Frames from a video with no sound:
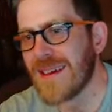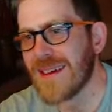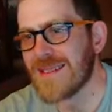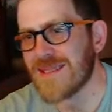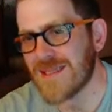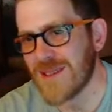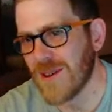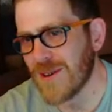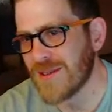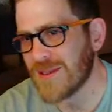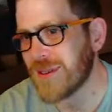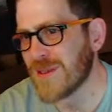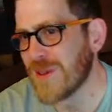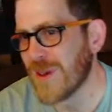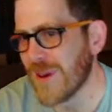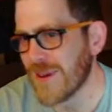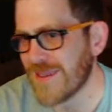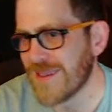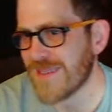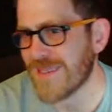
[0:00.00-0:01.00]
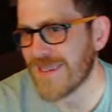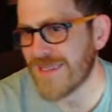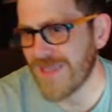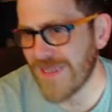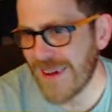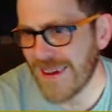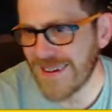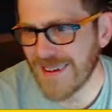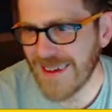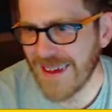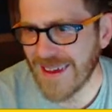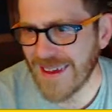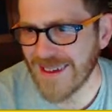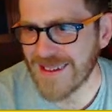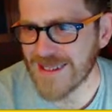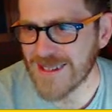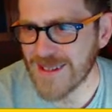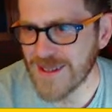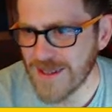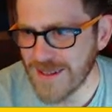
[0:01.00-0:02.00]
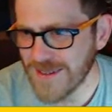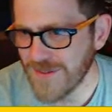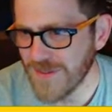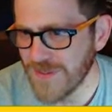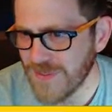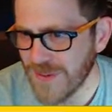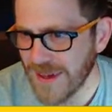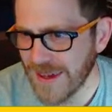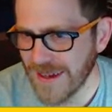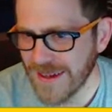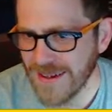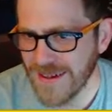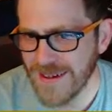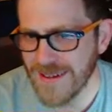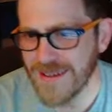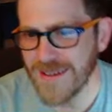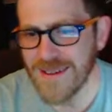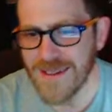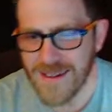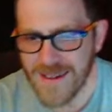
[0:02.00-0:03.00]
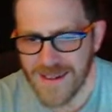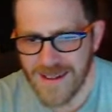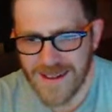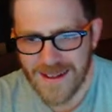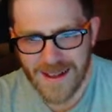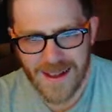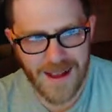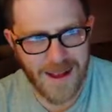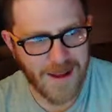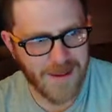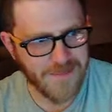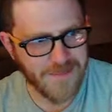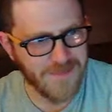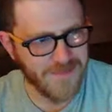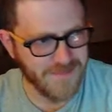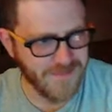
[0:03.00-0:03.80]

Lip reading: Is Doctor the Gladiators thing? I